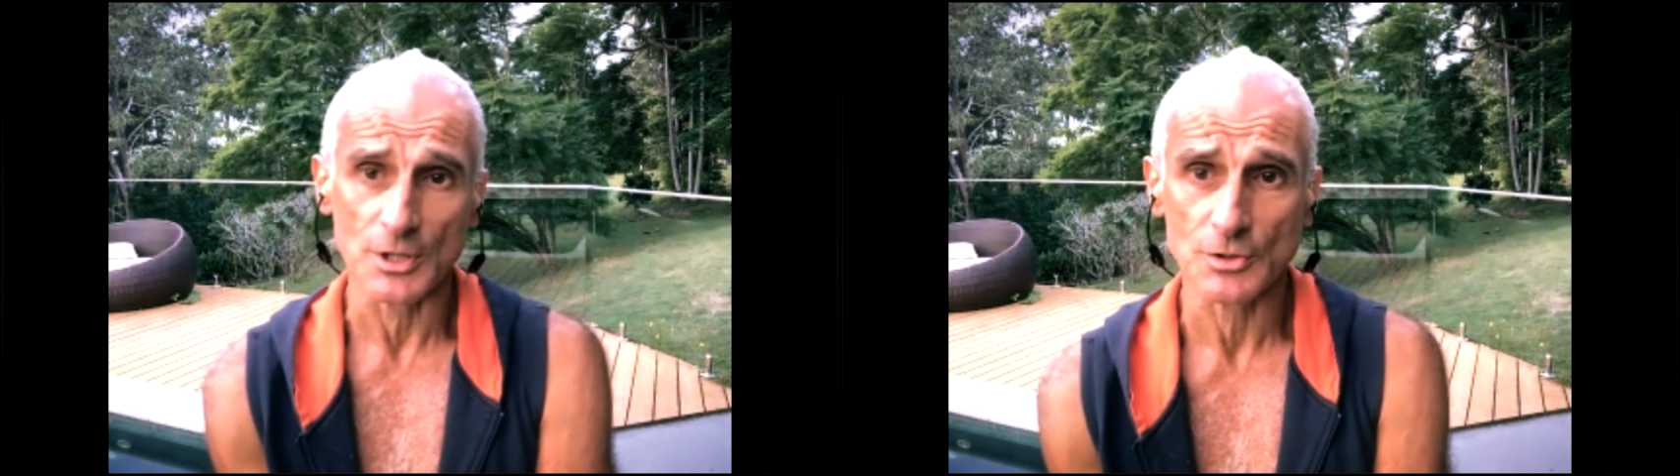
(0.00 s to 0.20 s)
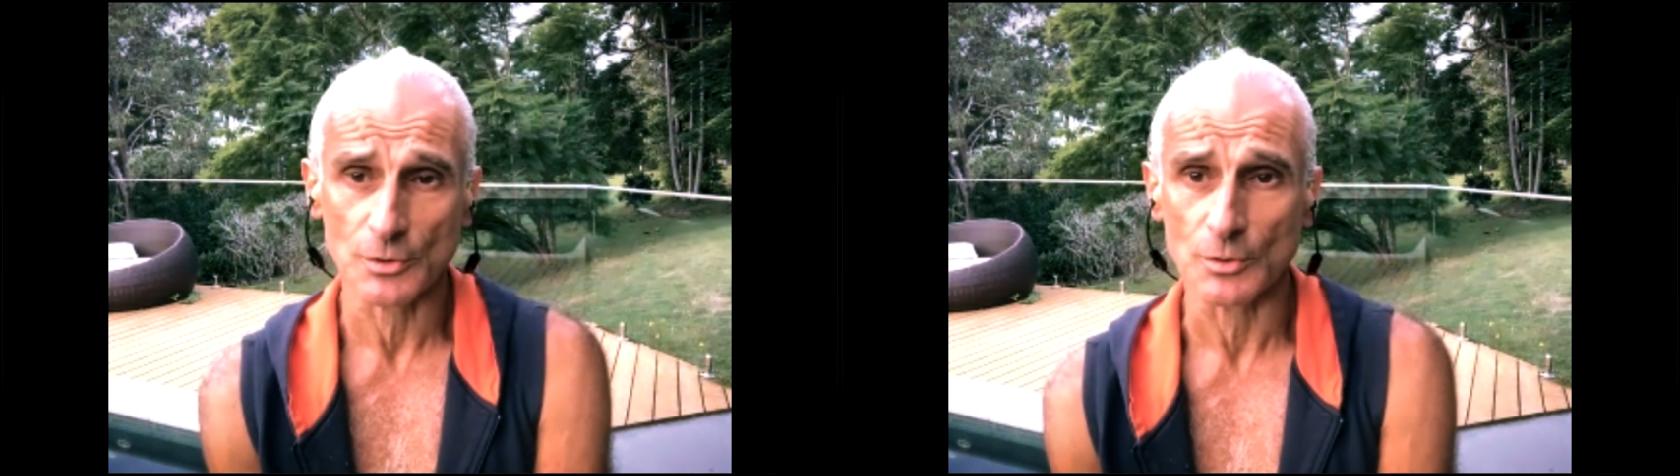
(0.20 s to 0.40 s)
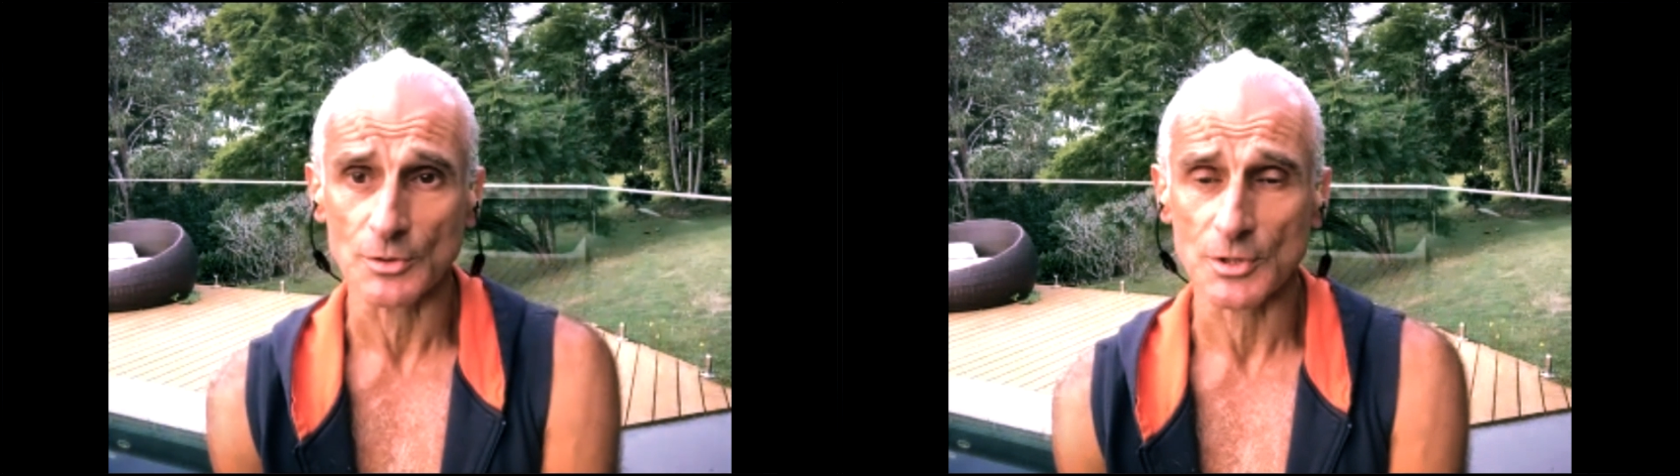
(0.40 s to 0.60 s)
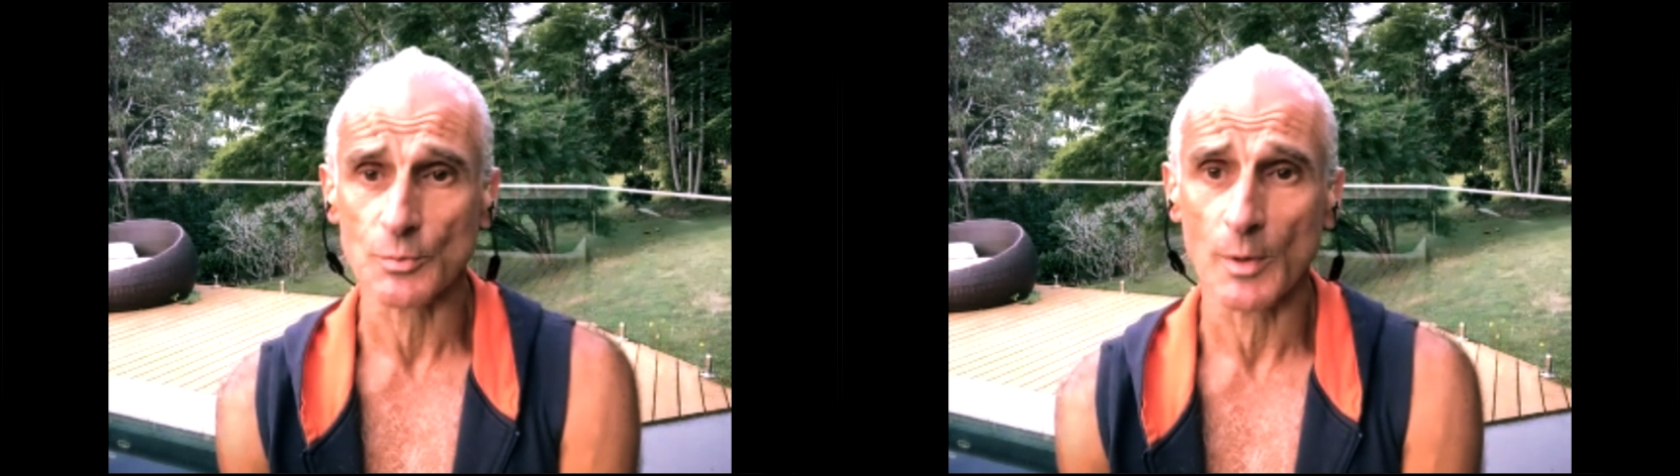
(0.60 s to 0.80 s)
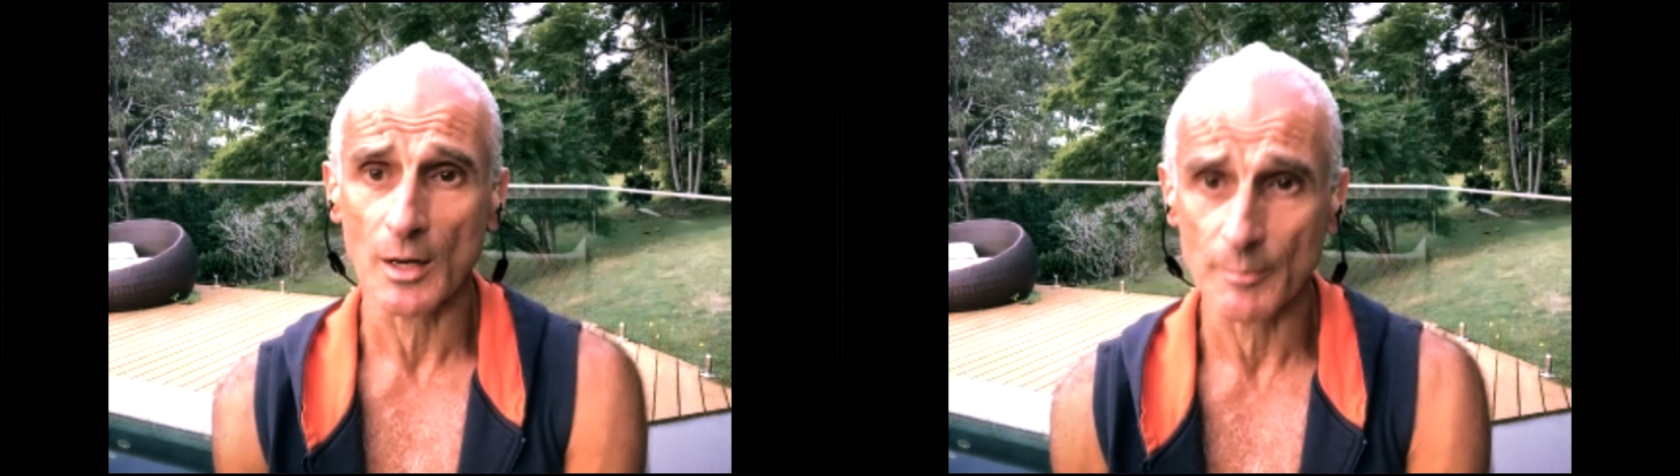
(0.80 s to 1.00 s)
these tools
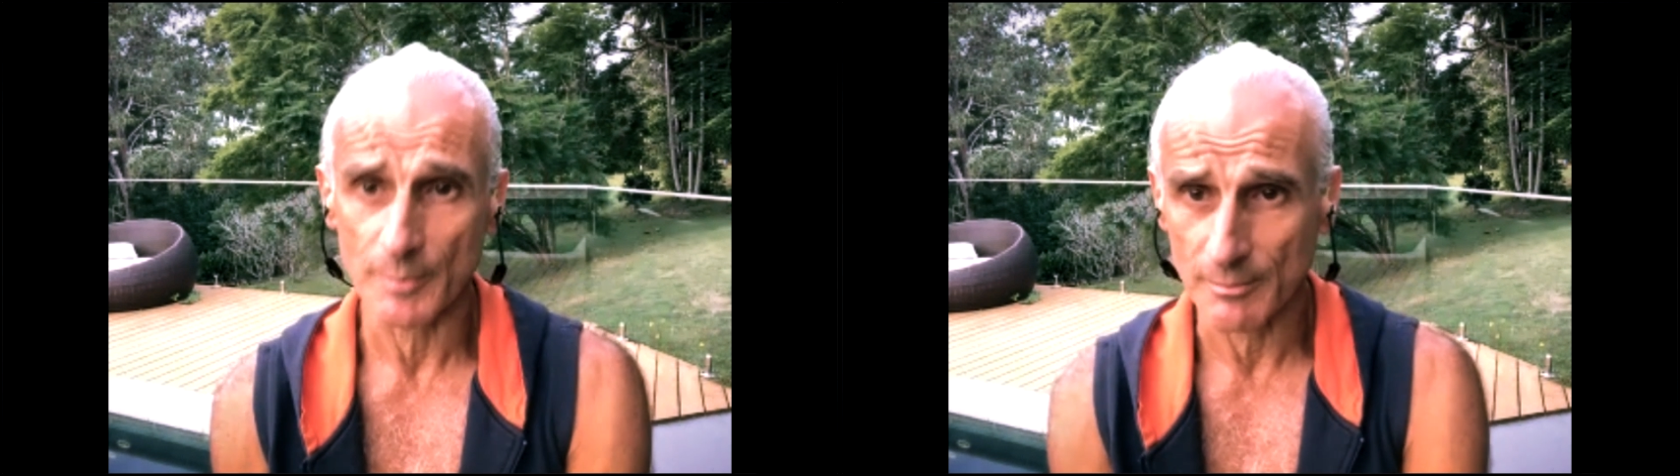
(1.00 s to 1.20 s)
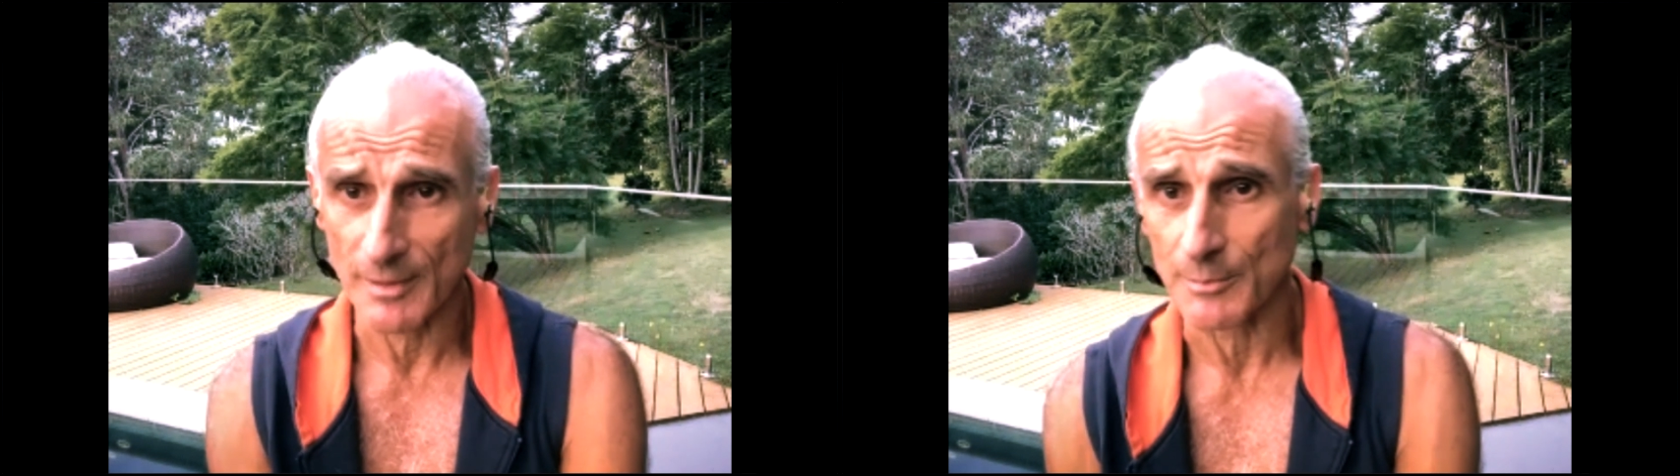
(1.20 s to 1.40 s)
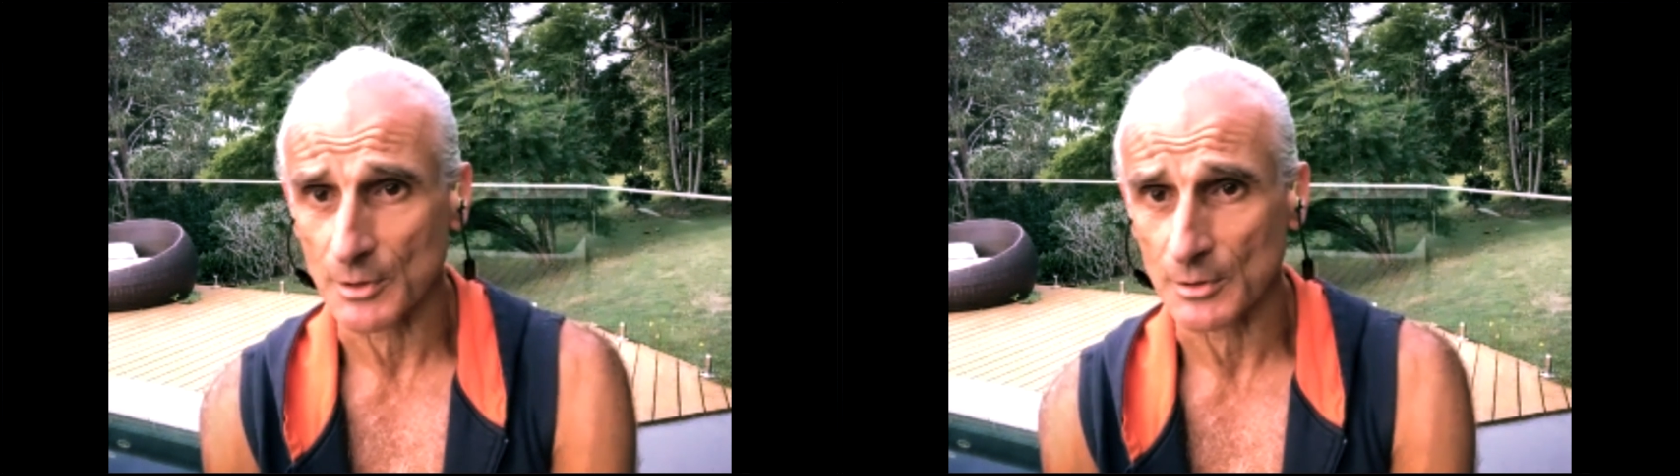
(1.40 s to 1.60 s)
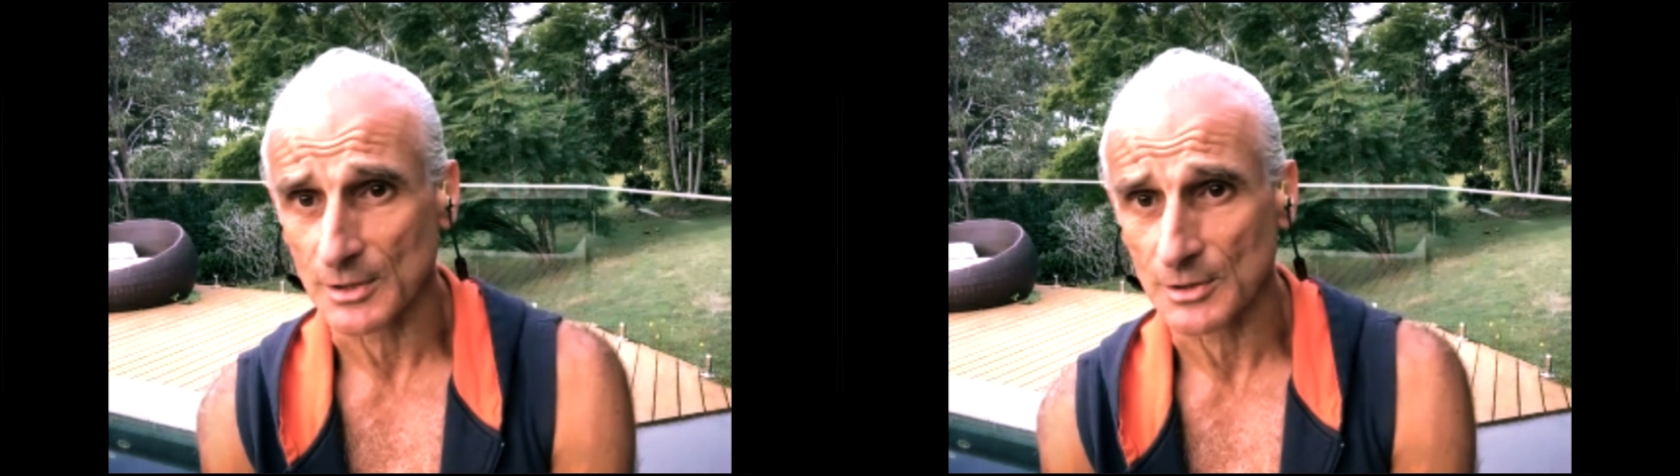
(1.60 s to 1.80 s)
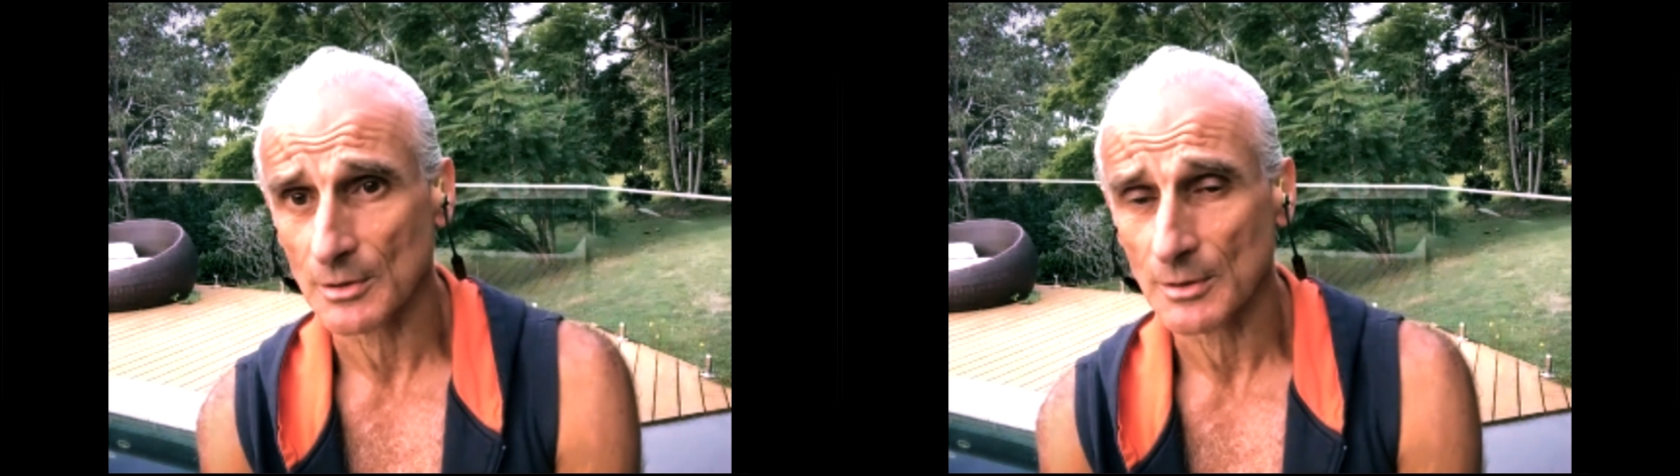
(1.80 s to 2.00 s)
as well, but maybe you
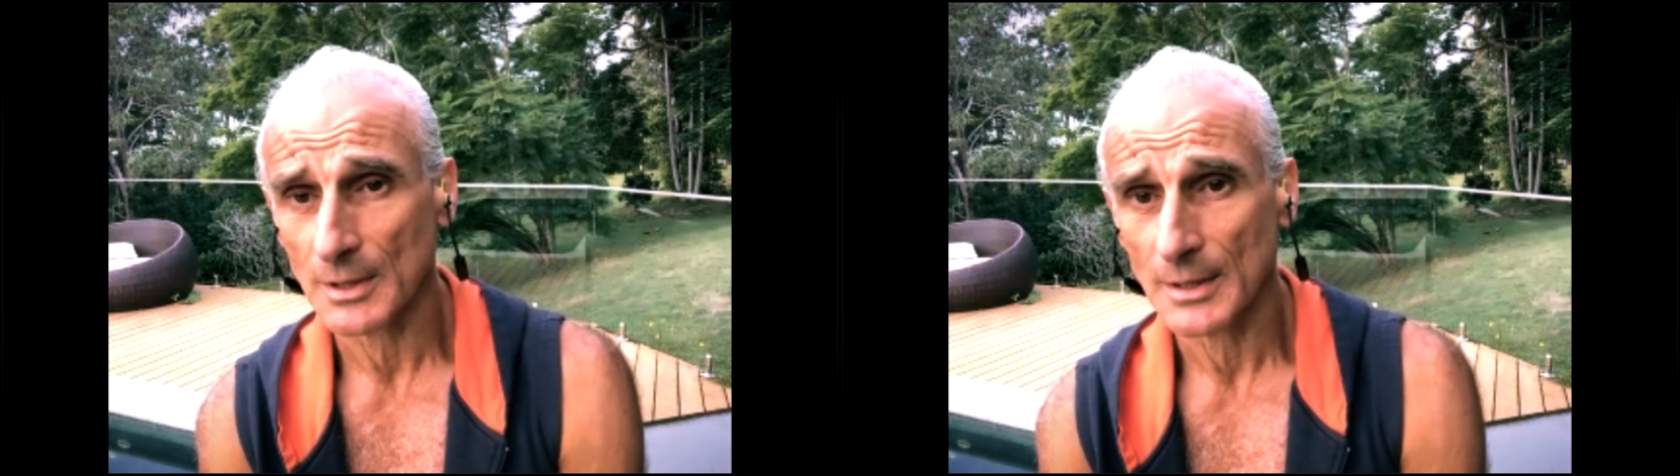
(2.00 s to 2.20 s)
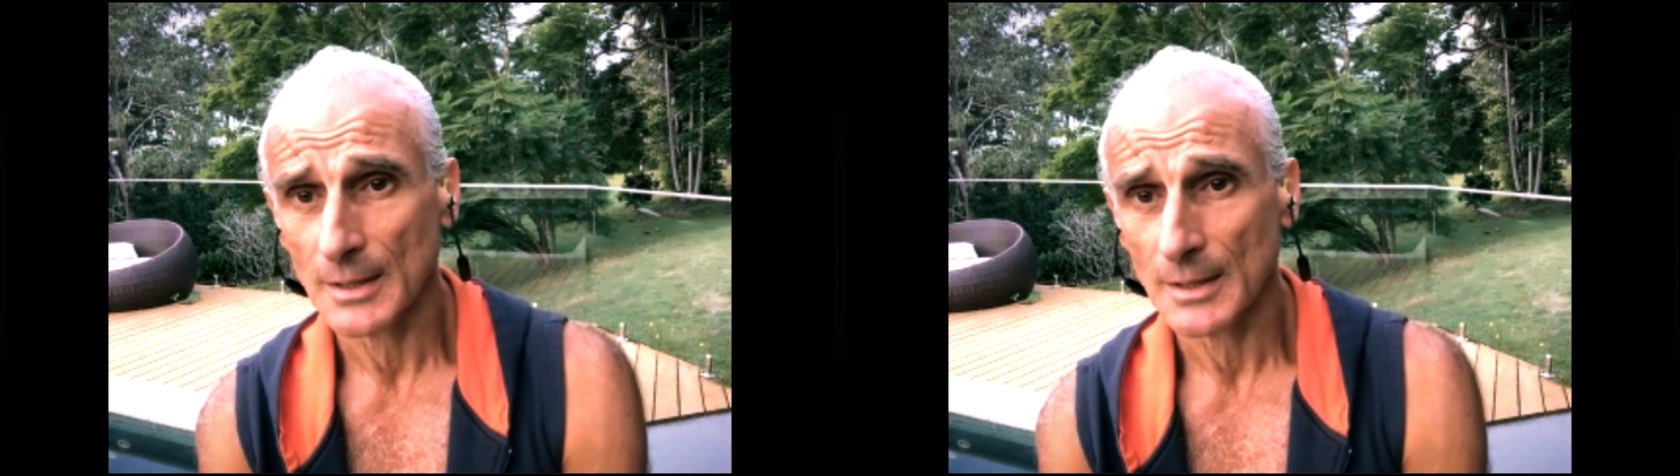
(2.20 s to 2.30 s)
need to